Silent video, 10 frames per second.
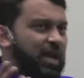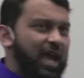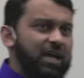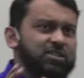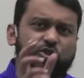
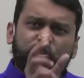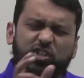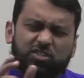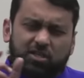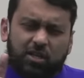And to
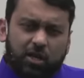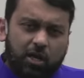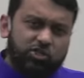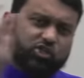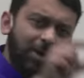just
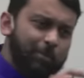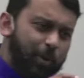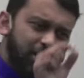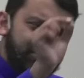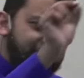jump
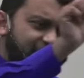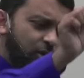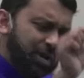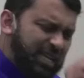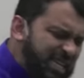on a
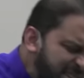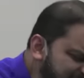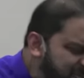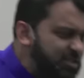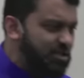very
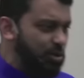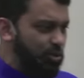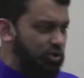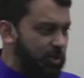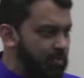easy
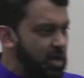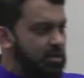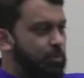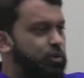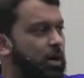solution.
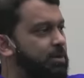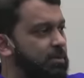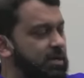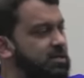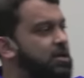The
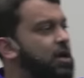problem is